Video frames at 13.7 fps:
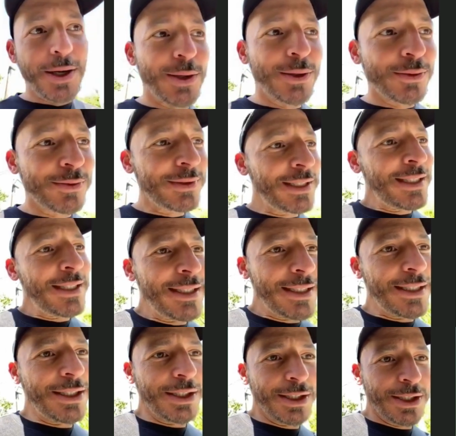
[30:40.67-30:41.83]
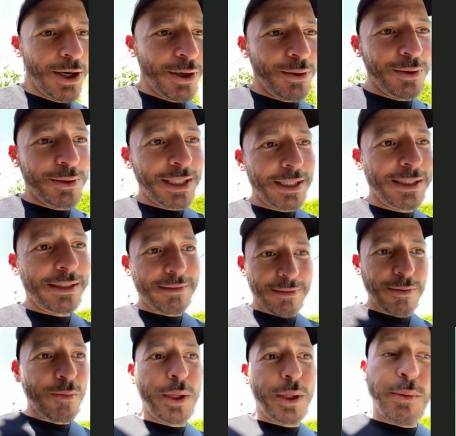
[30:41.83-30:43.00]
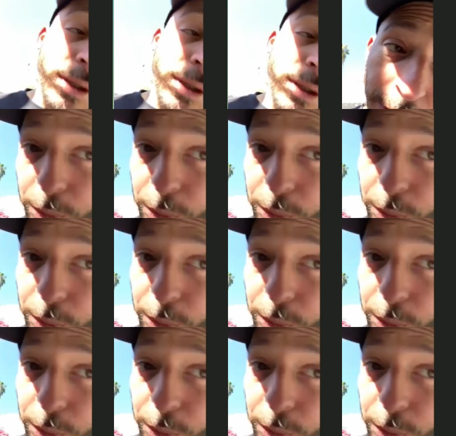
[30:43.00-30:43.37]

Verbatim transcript: So, you, you know, we,